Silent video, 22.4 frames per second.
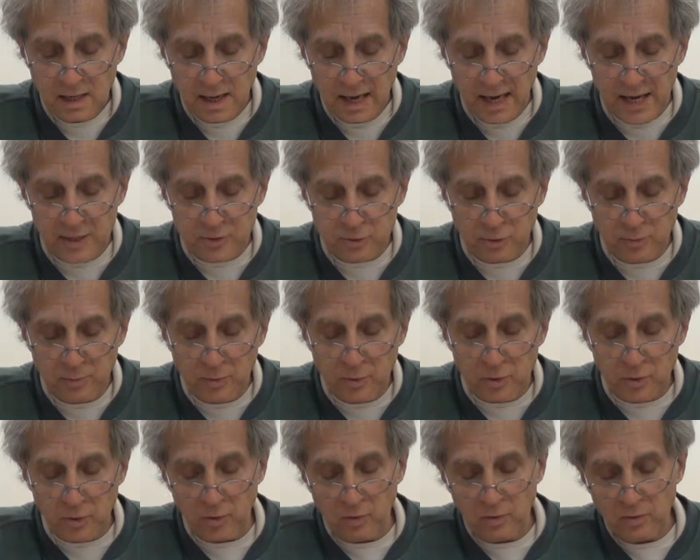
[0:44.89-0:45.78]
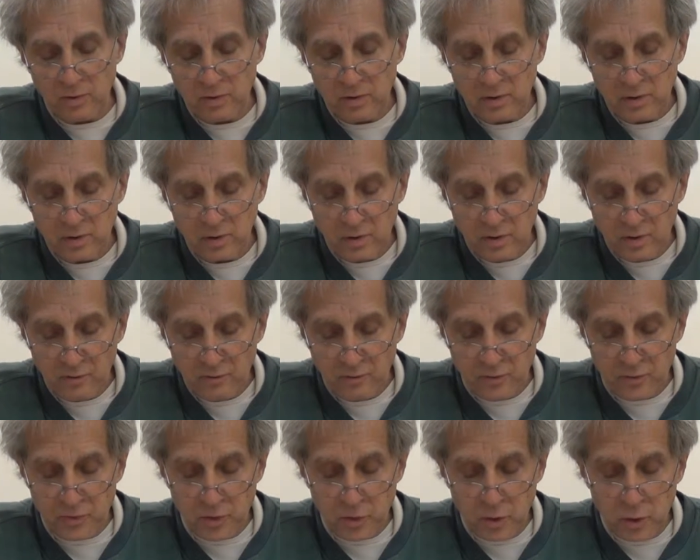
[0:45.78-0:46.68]
attributable
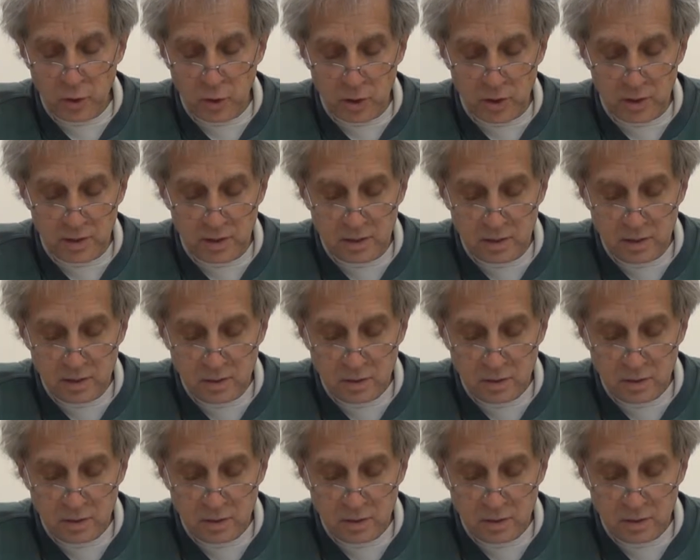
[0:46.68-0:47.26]
for the good,